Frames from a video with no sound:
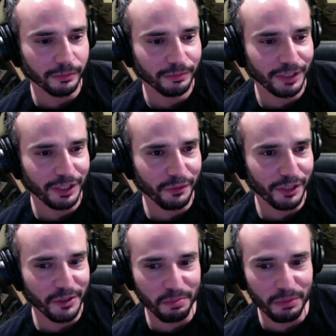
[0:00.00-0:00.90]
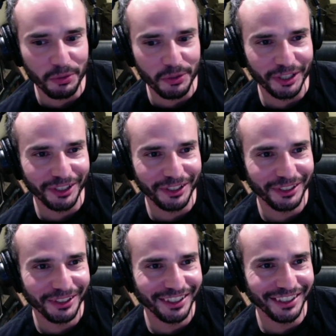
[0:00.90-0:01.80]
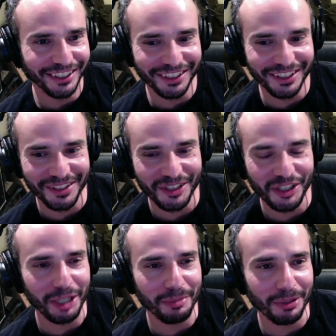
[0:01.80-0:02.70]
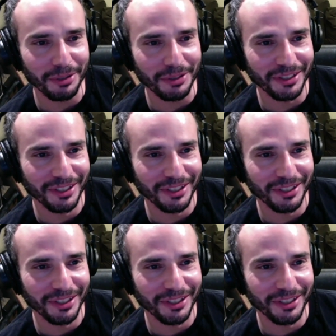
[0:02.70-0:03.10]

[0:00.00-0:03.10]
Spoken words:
invents music in his chambers.